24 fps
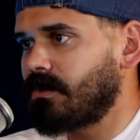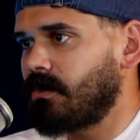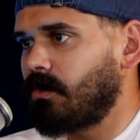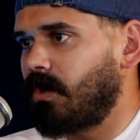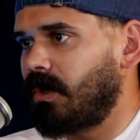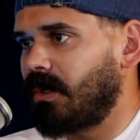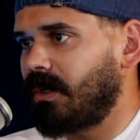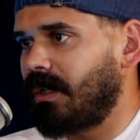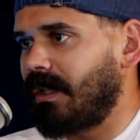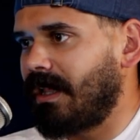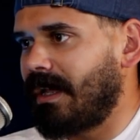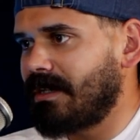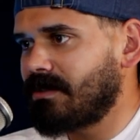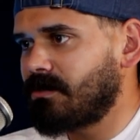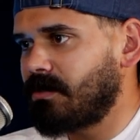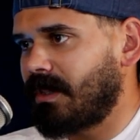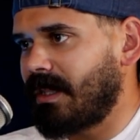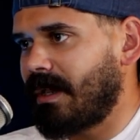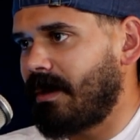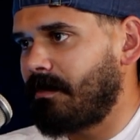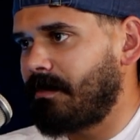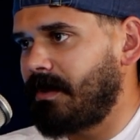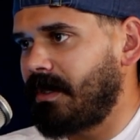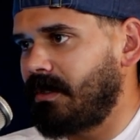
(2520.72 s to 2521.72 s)
or one class
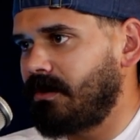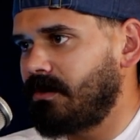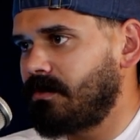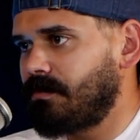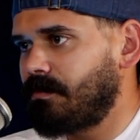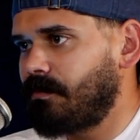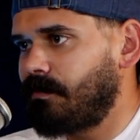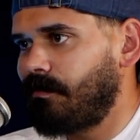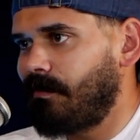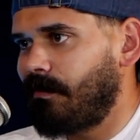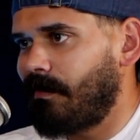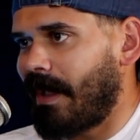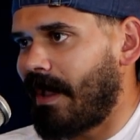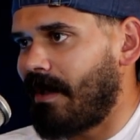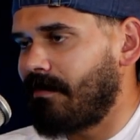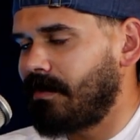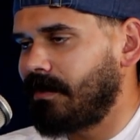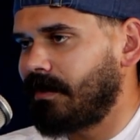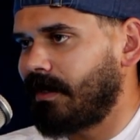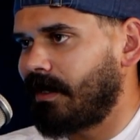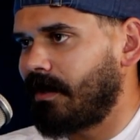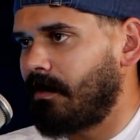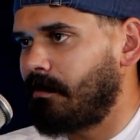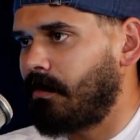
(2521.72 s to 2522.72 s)
without being
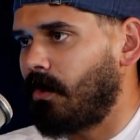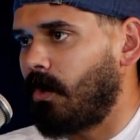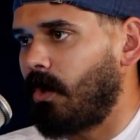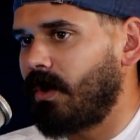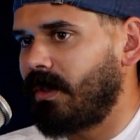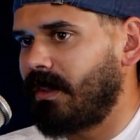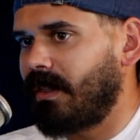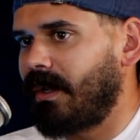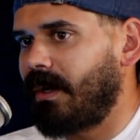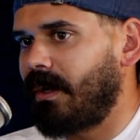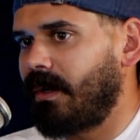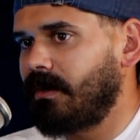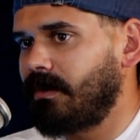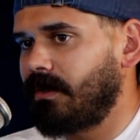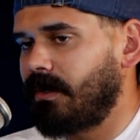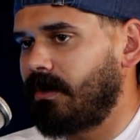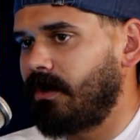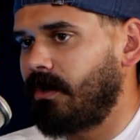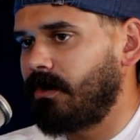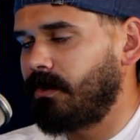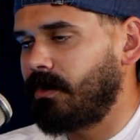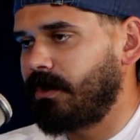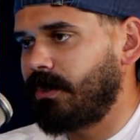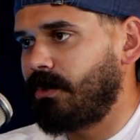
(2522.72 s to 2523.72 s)
having like a boy there, you
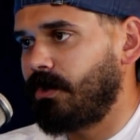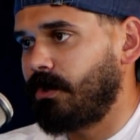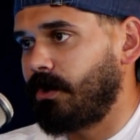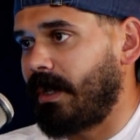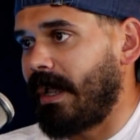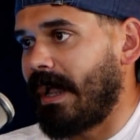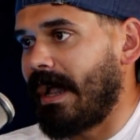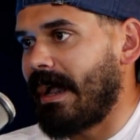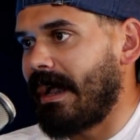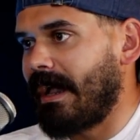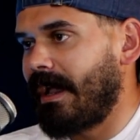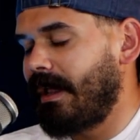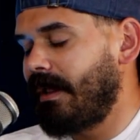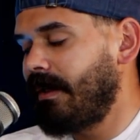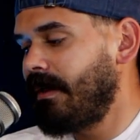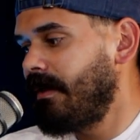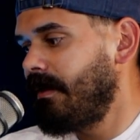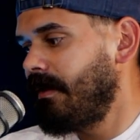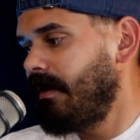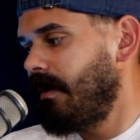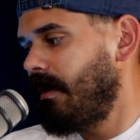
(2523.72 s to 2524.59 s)
know, your guy.